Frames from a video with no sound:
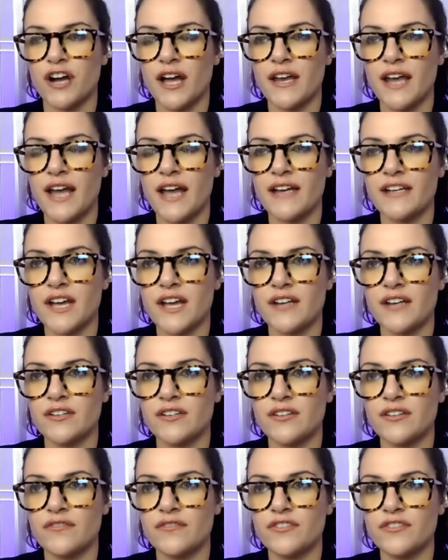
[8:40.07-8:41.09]
and and
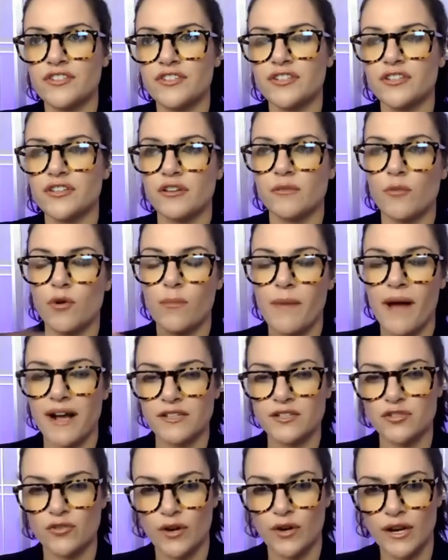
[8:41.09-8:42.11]
and just a little more
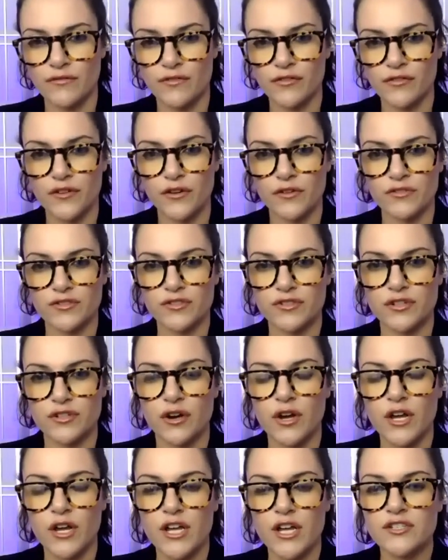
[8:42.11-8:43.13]
backstory for folks to know.